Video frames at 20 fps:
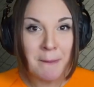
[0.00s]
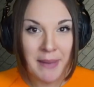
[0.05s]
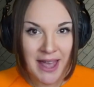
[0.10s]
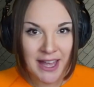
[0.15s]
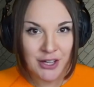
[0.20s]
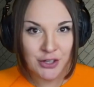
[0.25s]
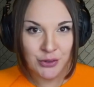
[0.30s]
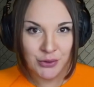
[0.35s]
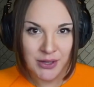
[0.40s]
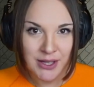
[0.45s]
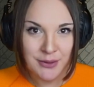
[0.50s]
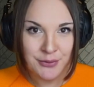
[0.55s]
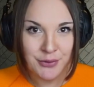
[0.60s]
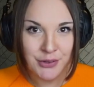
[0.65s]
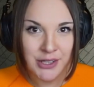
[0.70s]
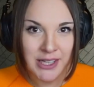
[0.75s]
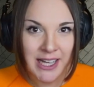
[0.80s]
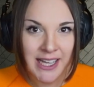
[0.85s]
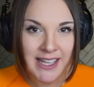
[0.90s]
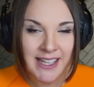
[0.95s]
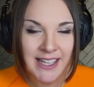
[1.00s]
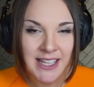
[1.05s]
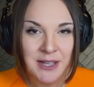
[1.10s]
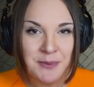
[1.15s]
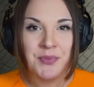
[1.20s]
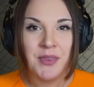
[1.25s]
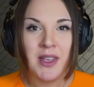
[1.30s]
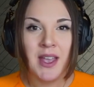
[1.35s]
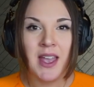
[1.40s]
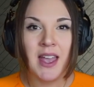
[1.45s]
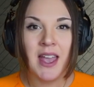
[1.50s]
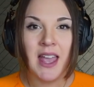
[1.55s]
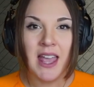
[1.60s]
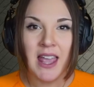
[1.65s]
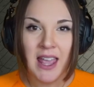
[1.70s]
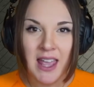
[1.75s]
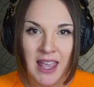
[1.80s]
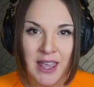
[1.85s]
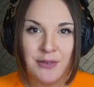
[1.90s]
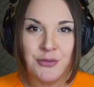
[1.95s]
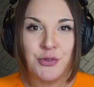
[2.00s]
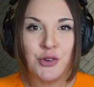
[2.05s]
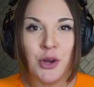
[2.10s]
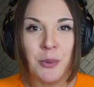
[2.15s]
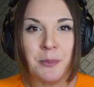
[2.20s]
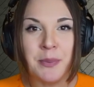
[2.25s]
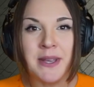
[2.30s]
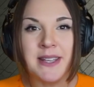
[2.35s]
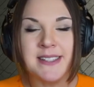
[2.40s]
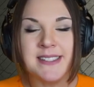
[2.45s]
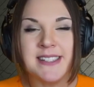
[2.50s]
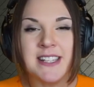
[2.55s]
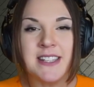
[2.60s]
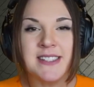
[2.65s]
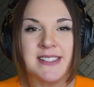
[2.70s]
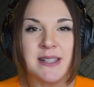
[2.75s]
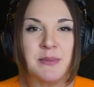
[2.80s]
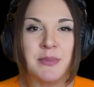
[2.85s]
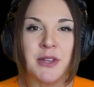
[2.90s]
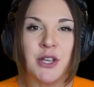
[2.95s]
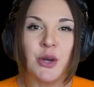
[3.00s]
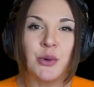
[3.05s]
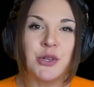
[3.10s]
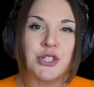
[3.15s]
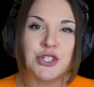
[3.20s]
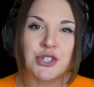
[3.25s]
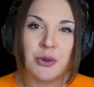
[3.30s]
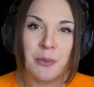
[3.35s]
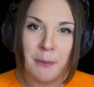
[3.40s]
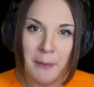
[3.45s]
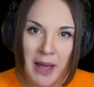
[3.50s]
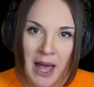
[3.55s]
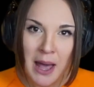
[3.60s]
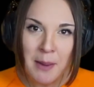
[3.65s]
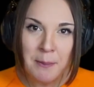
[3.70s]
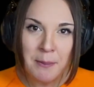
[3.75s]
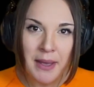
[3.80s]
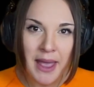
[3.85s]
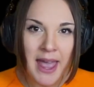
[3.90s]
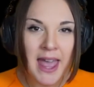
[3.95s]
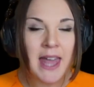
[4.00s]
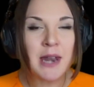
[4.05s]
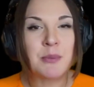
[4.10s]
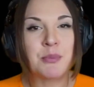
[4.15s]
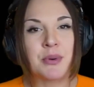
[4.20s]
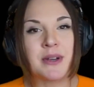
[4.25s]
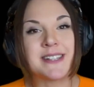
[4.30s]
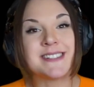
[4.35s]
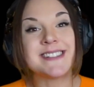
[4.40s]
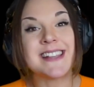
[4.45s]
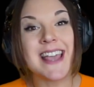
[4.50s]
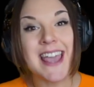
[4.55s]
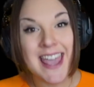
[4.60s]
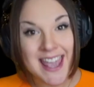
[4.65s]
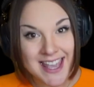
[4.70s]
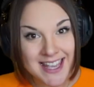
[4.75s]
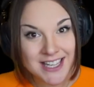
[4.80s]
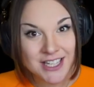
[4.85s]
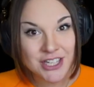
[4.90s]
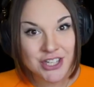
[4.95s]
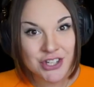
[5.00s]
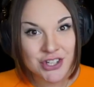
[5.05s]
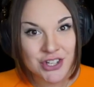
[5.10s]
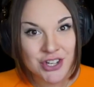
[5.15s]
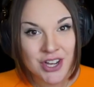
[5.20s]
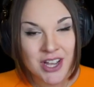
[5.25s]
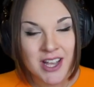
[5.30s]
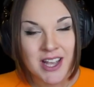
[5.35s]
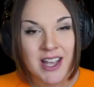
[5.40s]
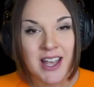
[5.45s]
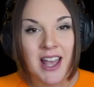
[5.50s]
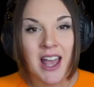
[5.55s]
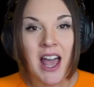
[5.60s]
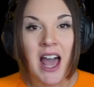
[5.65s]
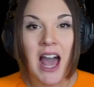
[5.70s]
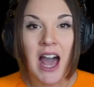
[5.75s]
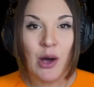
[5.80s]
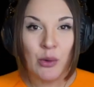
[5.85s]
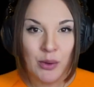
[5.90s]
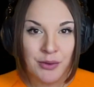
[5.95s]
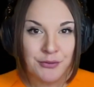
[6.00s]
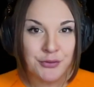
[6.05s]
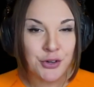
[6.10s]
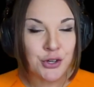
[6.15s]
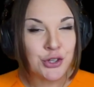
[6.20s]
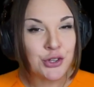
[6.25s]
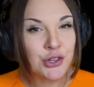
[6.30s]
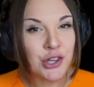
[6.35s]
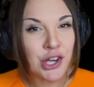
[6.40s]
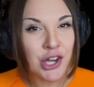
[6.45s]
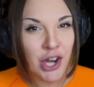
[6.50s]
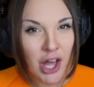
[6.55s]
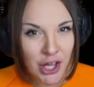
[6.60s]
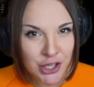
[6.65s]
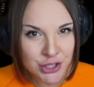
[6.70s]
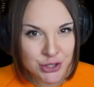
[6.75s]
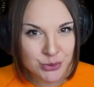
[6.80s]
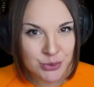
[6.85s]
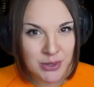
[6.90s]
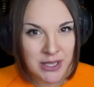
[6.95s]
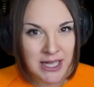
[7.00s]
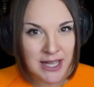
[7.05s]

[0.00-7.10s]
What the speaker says: manually if you'd like. If you're on PC, simply go into your map and press Age. However, you cannot do it